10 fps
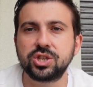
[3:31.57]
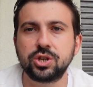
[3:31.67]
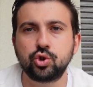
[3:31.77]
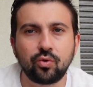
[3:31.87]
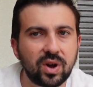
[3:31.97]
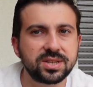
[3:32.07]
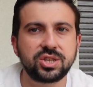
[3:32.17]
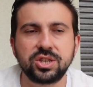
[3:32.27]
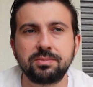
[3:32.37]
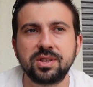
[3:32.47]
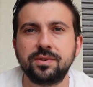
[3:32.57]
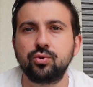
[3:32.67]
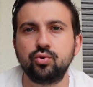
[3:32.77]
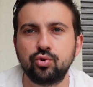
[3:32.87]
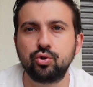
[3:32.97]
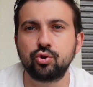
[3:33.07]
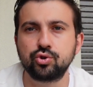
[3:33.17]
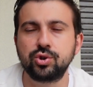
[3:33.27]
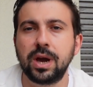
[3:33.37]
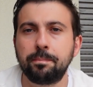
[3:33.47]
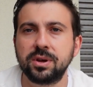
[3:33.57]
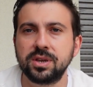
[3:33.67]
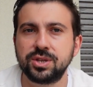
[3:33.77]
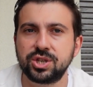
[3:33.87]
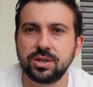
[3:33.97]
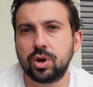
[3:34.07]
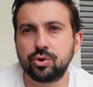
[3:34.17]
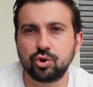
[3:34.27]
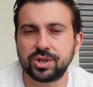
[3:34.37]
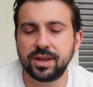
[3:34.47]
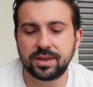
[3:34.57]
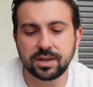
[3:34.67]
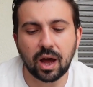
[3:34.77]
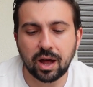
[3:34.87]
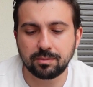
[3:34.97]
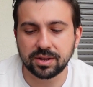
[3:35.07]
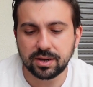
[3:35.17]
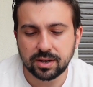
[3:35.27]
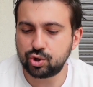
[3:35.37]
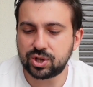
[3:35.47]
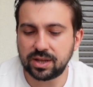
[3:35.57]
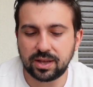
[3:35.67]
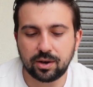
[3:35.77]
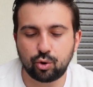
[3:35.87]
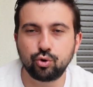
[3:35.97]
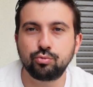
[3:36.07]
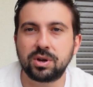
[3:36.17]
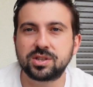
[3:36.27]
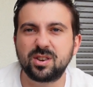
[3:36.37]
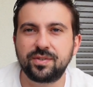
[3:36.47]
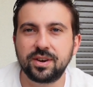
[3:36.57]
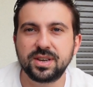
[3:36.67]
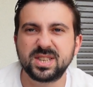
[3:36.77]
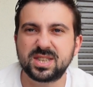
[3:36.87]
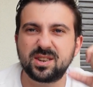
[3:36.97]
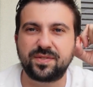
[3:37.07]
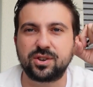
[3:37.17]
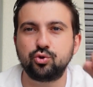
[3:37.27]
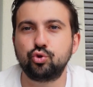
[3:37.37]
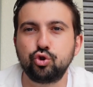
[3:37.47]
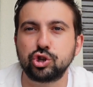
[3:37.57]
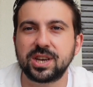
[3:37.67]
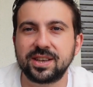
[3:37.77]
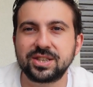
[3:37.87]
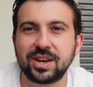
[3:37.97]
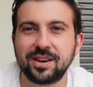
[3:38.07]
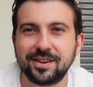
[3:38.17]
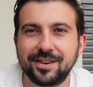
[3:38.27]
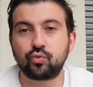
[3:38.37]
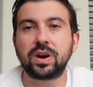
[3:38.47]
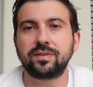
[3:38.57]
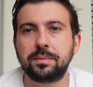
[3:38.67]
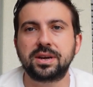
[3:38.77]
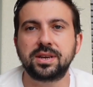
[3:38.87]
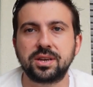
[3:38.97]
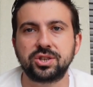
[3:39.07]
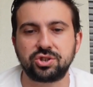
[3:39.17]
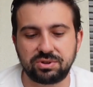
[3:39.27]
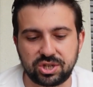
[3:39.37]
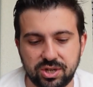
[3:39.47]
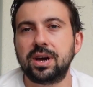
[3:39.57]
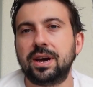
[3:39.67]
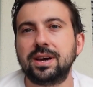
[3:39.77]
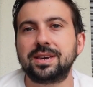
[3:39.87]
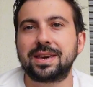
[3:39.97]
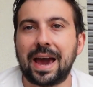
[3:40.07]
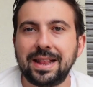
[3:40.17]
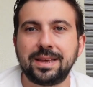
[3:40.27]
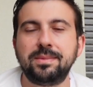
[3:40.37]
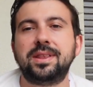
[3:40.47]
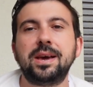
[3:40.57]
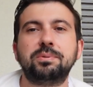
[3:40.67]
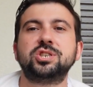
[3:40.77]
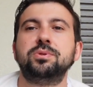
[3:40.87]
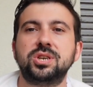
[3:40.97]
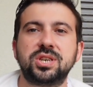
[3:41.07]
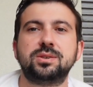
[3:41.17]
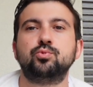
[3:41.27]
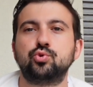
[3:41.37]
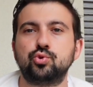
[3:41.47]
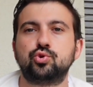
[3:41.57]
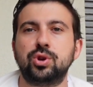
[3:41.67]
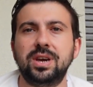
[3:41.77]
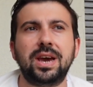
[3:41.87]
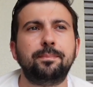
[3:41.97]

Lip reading: Because Isa doesn't go out much and doesn't travel daily, we haven't bought a Born Pass for her yet. So her cost is 0. She only walks. A small market shopping. When I came here, I lived alone for a long time.